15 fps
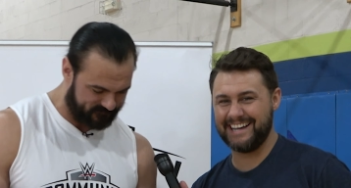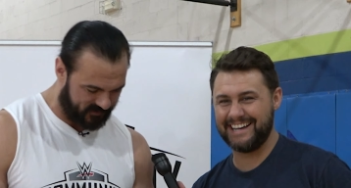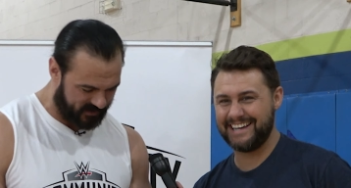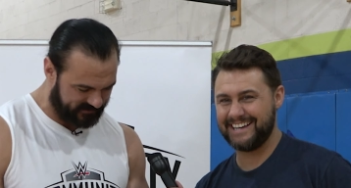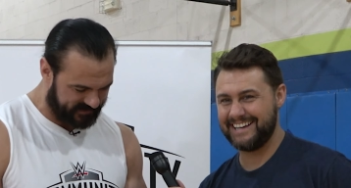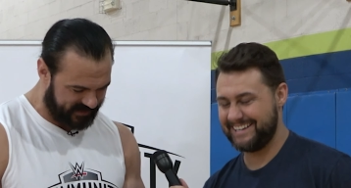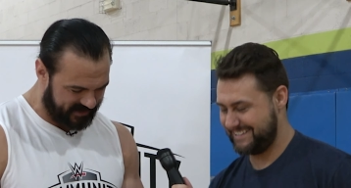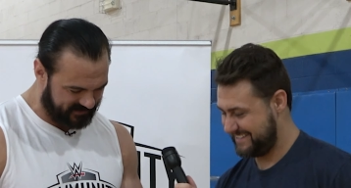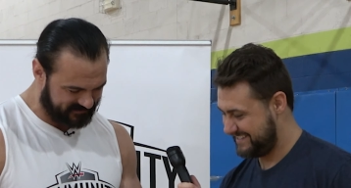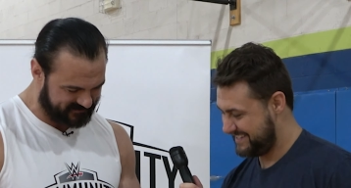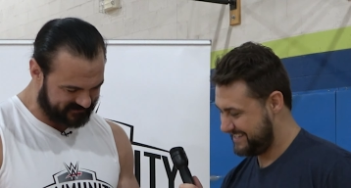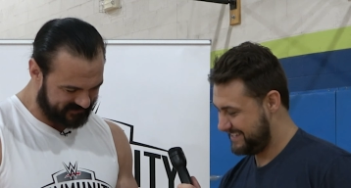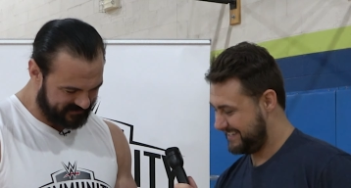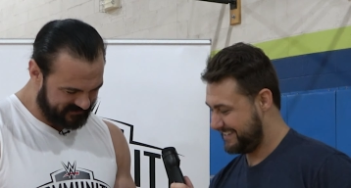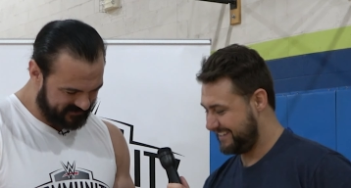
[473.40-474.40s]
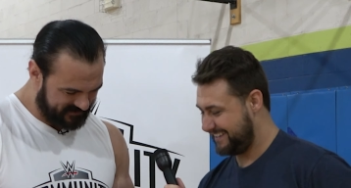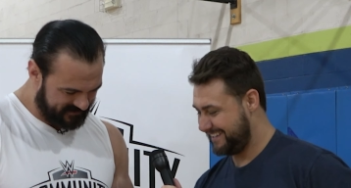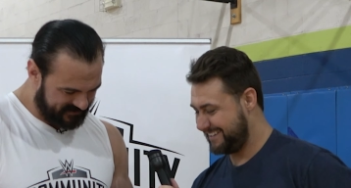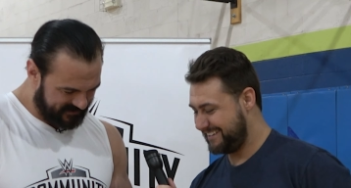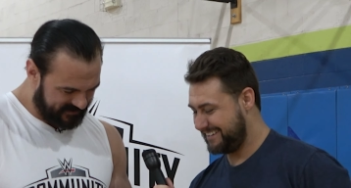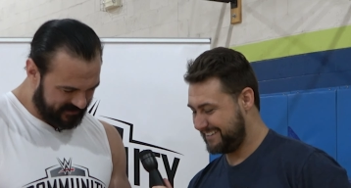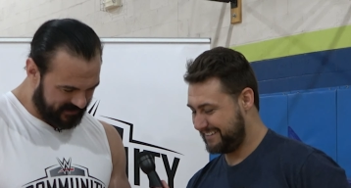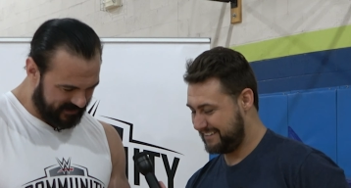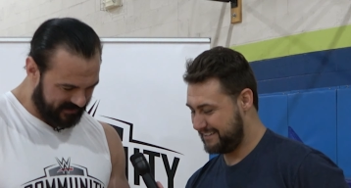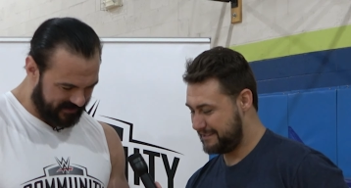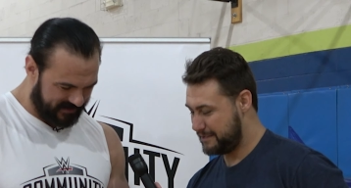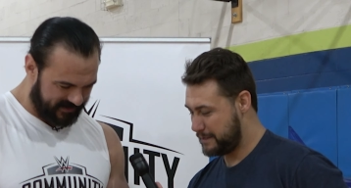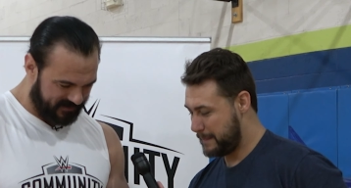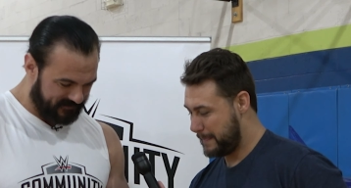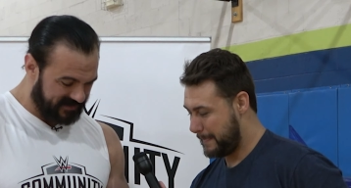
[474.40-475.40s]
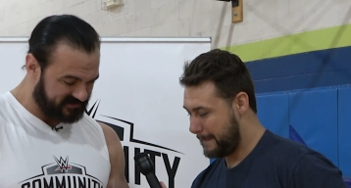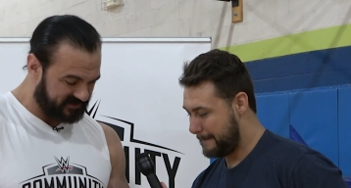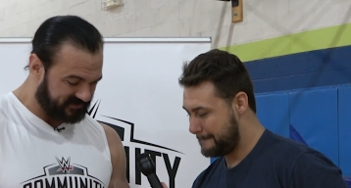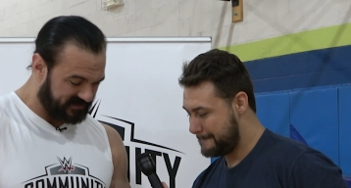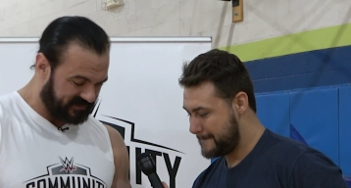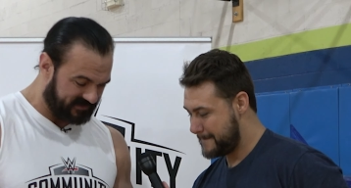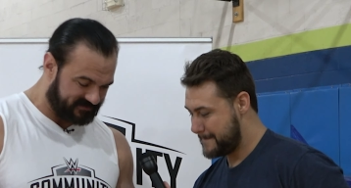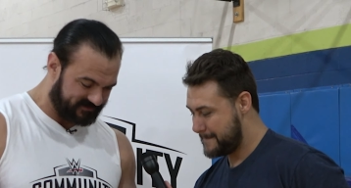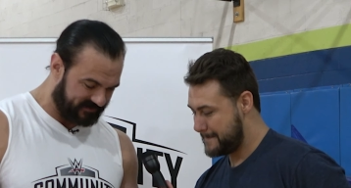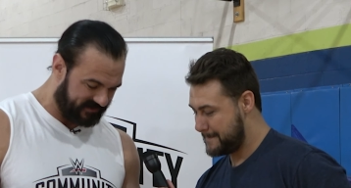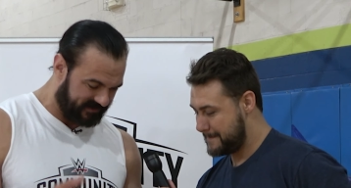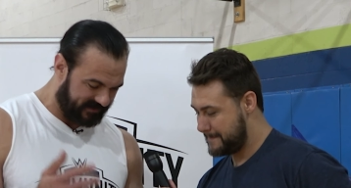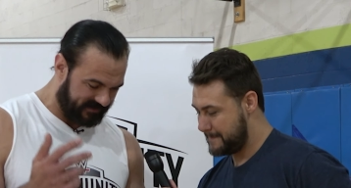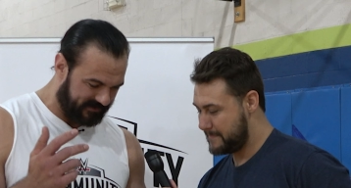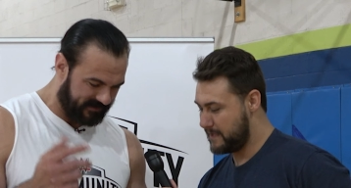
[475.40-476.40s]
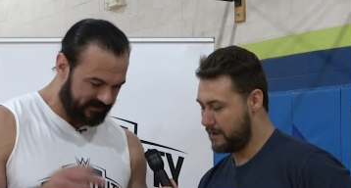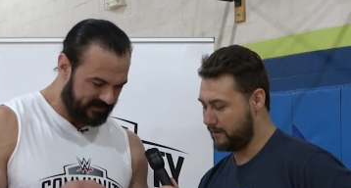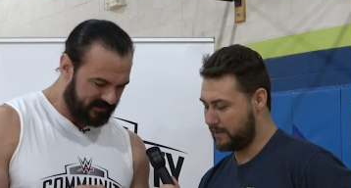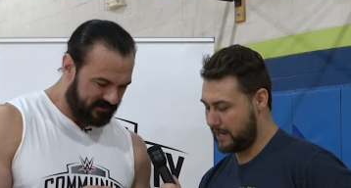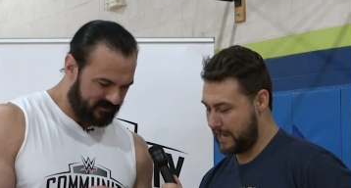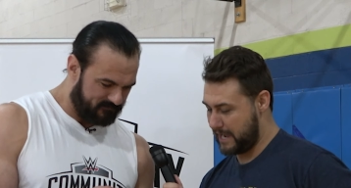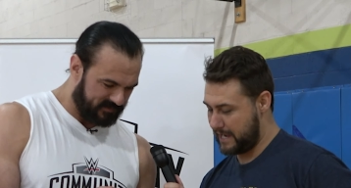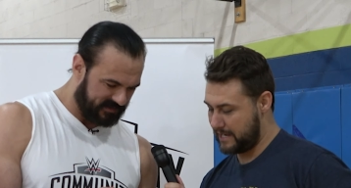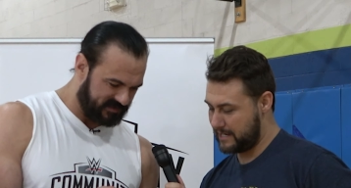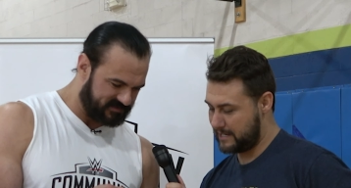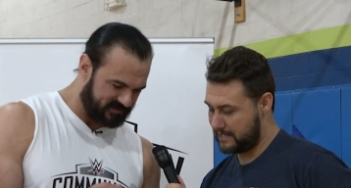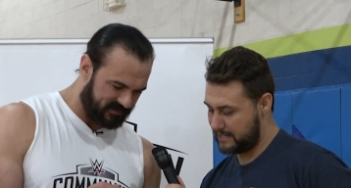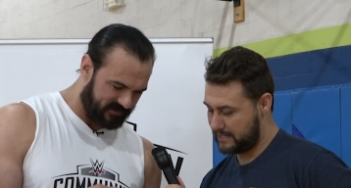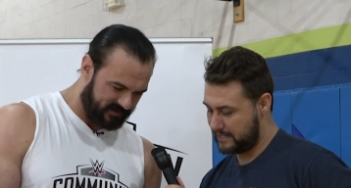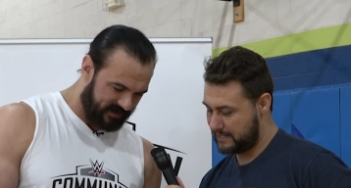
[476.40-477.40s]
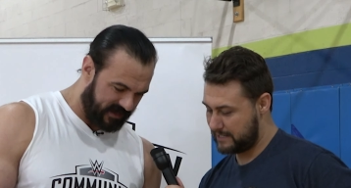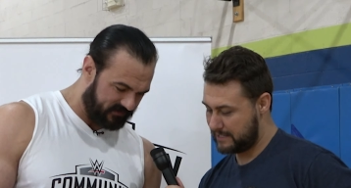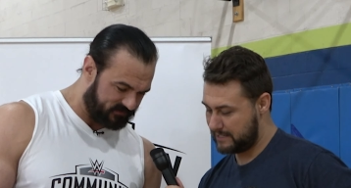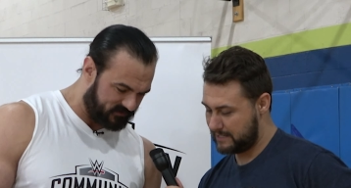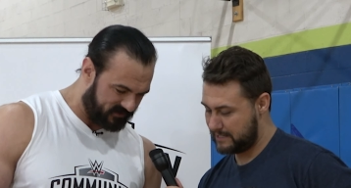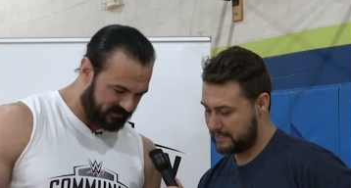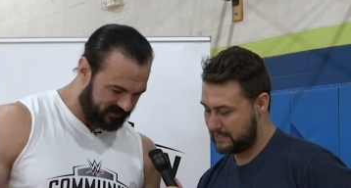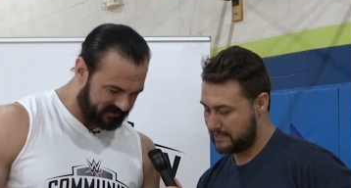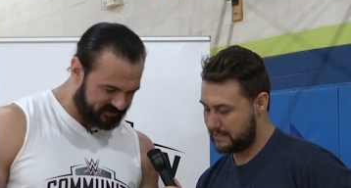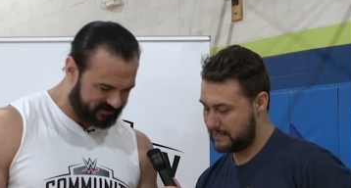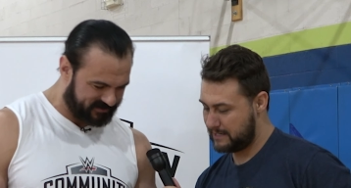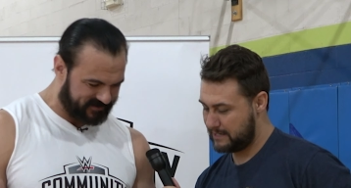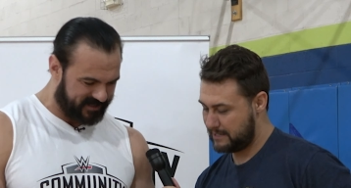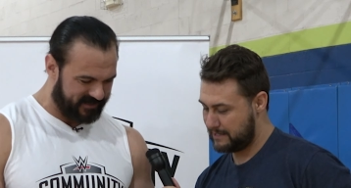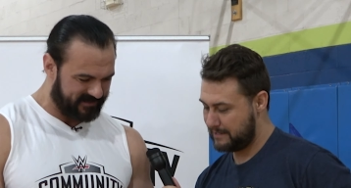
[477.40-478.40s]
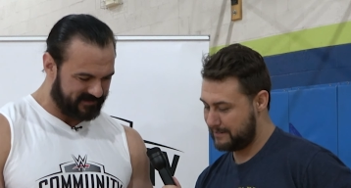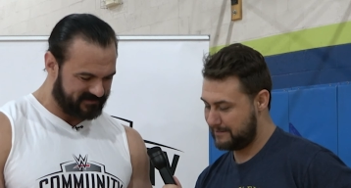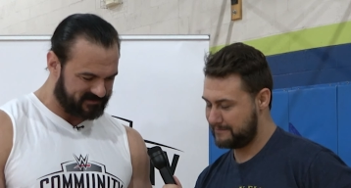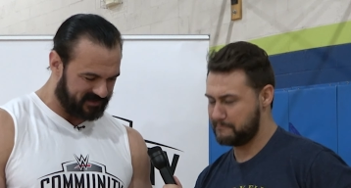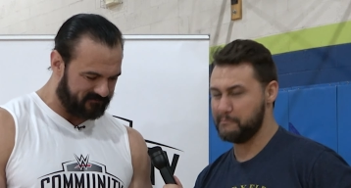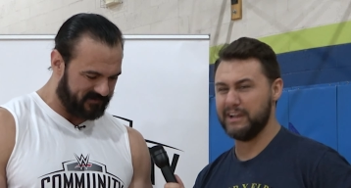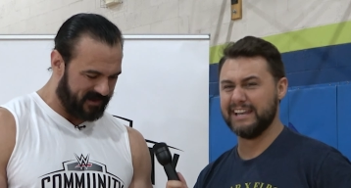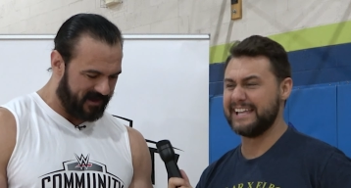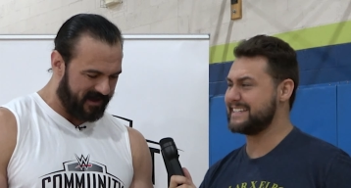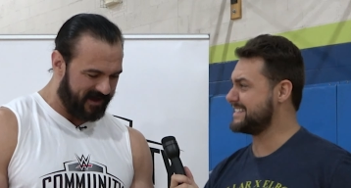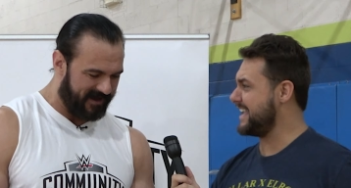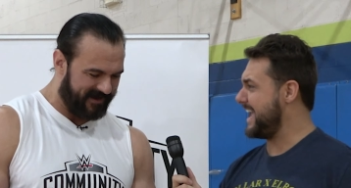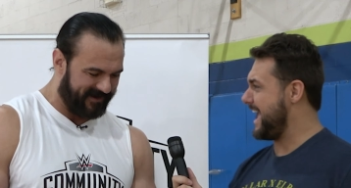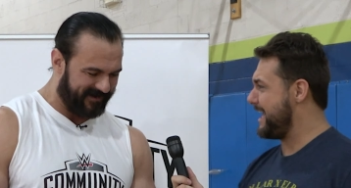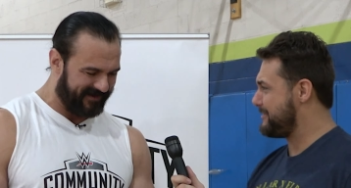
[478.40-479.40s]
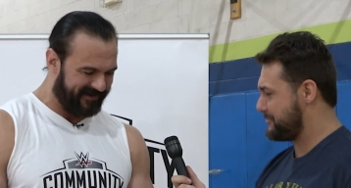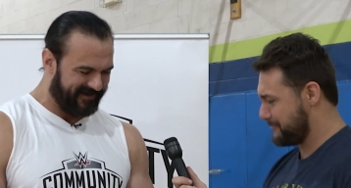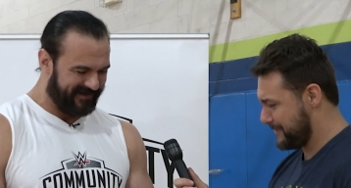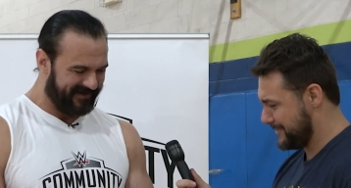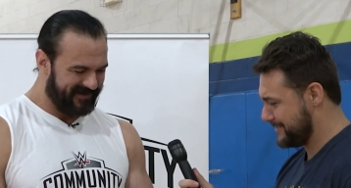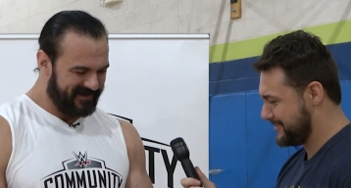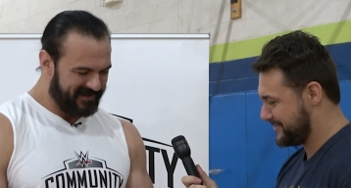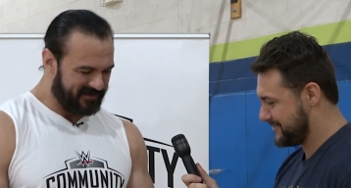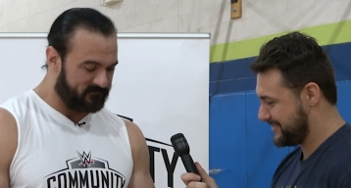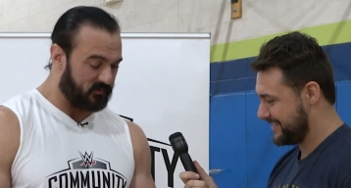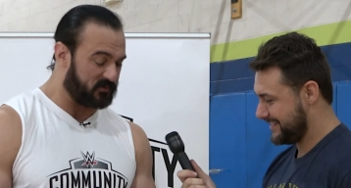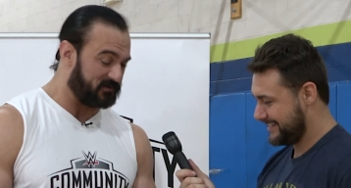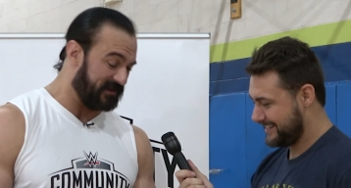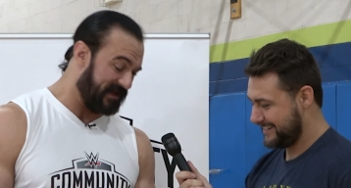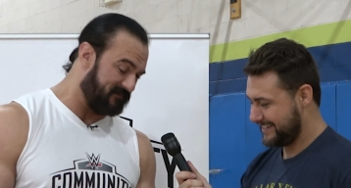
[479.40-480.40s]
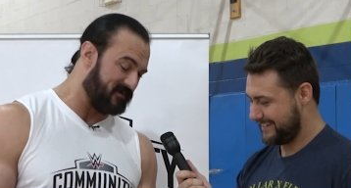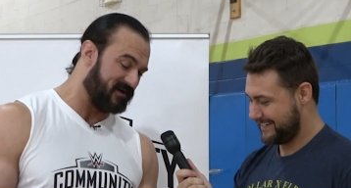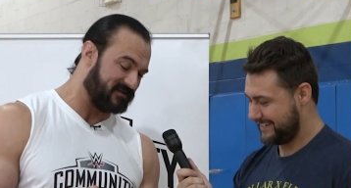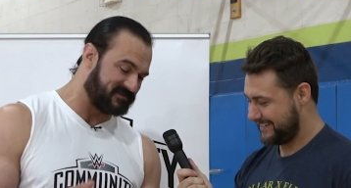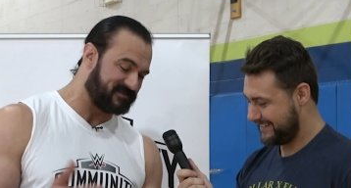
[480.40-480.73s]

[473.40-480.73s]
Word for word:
Speaker 1: podcast. Uh, um, ACDC. Okay. Melissa Etheridge. Slipknot. Melissa
Speaker 2: Etheridge. the
Speaker 1: Proclaimers.